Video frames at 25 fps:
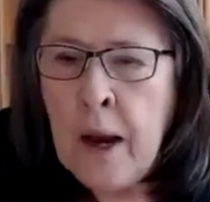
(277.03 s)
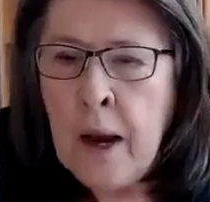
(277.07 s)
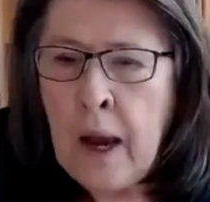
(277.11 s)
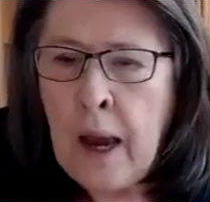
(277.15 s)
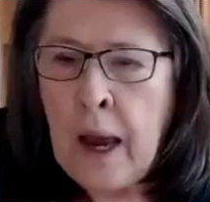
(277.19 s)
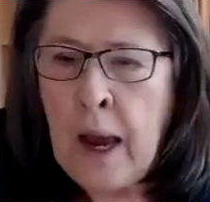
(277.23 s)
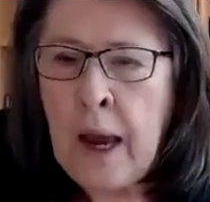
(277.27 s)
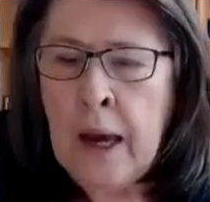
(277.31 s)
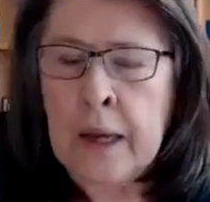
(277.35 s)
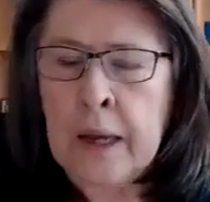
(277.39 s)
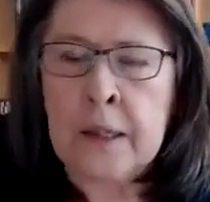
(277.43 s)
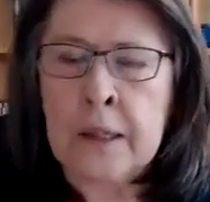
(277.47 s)

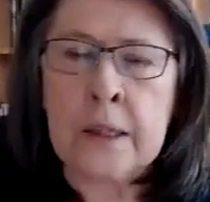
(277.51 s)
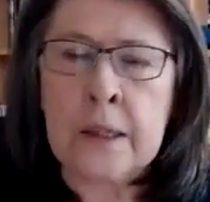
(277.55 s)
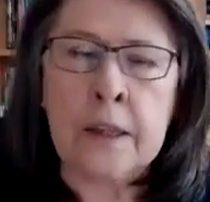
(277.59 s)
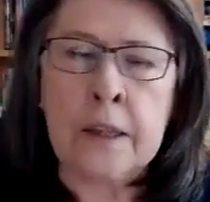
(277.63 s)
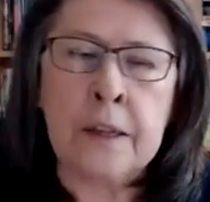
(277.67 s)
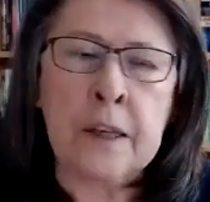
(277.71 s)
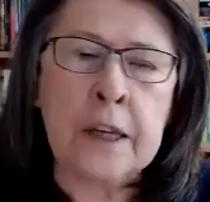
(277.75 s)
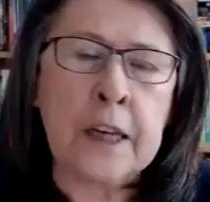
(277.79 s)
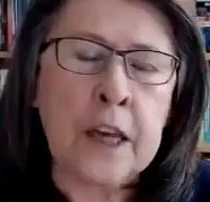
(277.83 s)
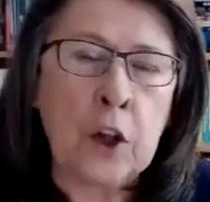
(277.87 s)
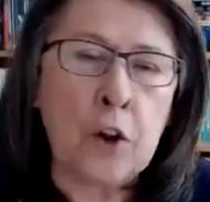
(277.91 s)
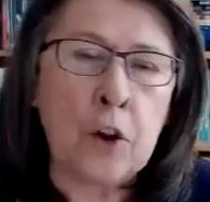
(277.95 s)
And
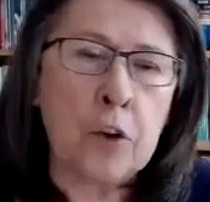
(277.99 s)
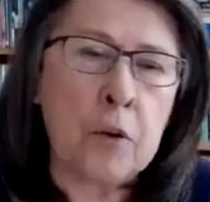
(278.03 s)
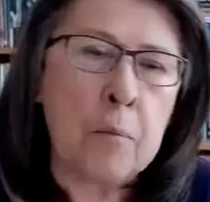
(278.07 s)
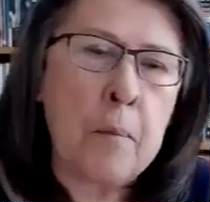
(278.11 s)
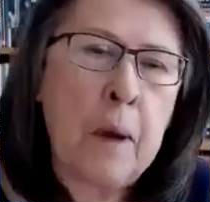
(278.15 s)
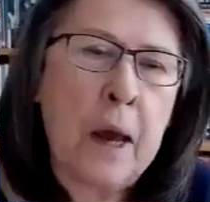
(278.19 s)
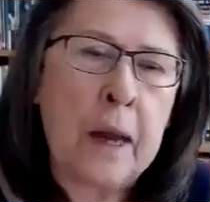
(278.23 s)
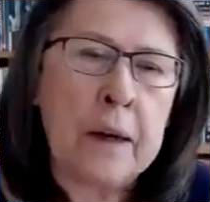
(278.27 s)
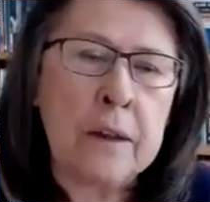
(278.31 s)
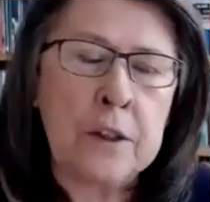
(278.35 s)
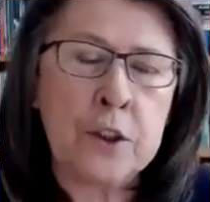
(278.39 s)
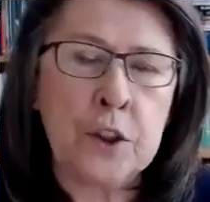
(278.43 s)
the killer
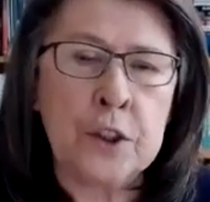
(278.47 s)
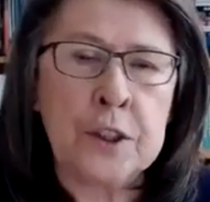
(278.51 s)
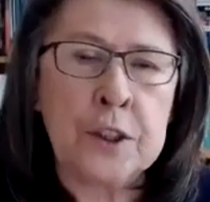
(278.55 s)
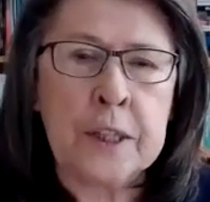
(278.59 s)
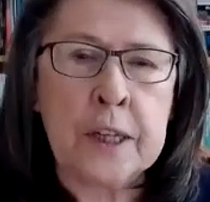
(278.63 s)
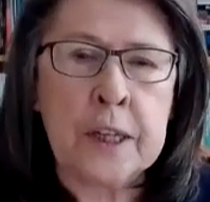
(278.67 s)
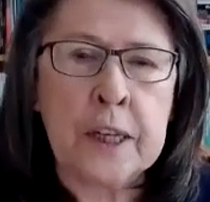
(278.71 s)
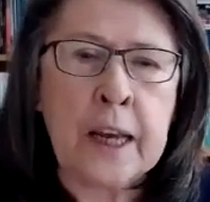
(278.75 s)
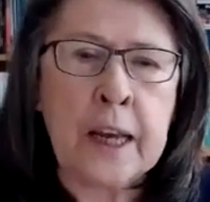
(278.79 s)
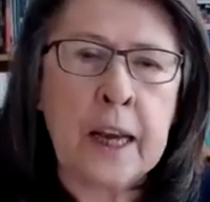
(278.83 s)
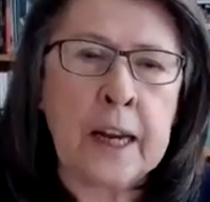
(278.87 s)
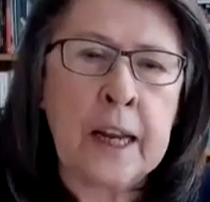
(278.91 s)
manages
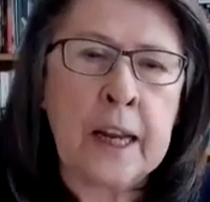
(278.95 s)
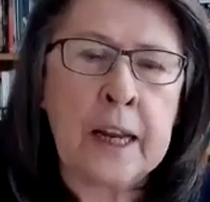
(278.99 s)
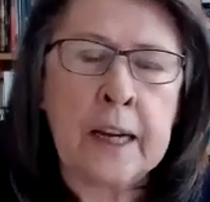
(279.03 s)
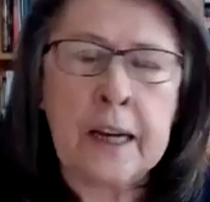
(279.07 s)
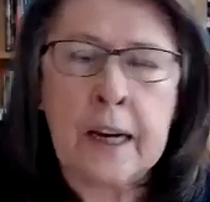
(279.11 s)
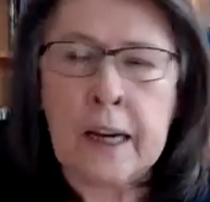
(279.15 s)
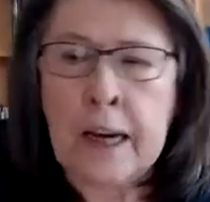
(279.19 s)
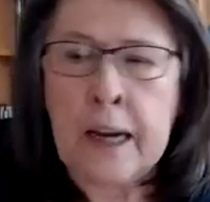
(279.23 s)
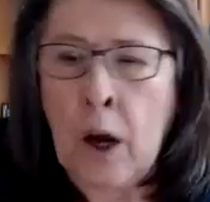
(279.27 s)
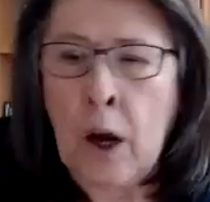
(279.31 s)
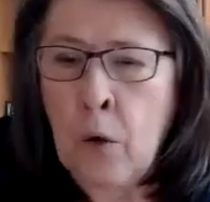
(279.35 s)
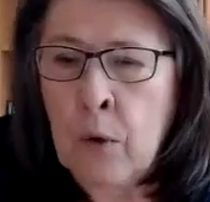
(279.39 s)
to get in
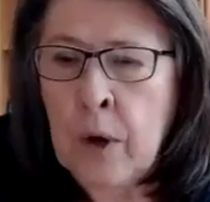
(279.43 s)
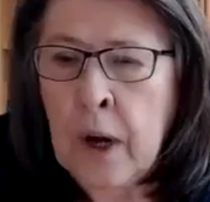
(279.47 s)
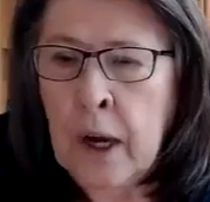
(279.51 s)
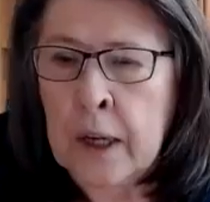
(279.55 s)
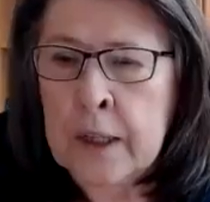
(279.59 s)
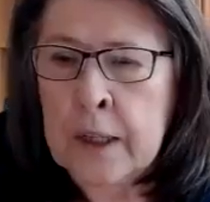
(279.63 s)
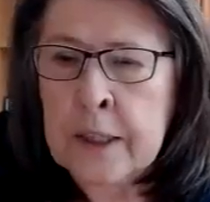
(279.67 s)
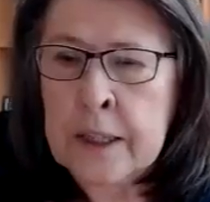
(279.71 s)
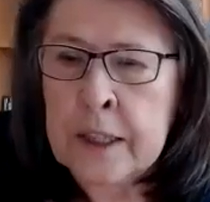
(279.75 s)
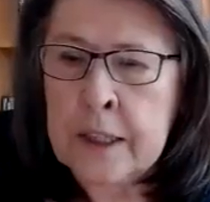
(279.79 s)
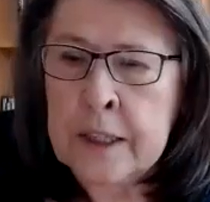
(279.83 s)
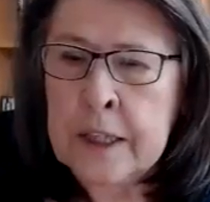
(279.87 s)
and out
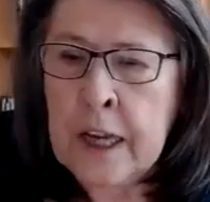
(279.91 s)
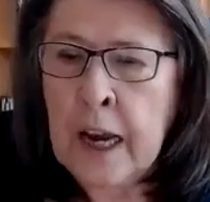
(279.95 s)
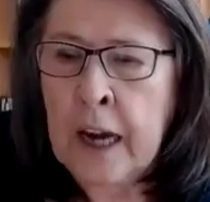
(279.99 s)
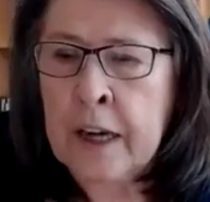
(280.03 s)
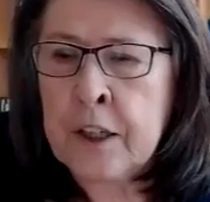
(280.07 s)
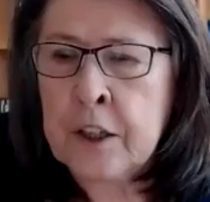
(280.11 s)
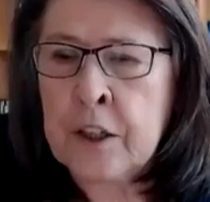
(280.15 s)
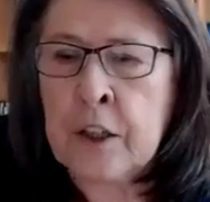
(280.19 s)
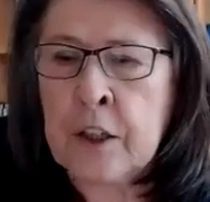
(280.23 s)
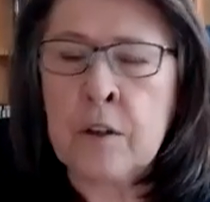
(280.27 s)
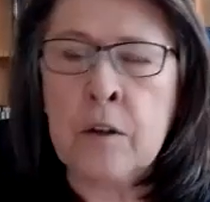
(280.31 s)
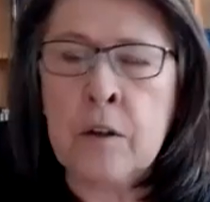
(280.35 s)

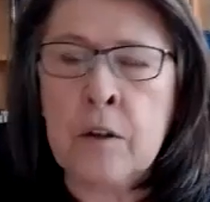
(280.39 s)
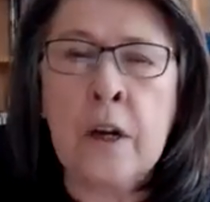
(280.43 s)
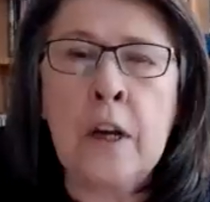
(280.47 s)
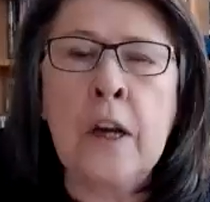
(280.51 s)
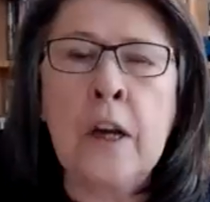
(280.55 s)
undetected,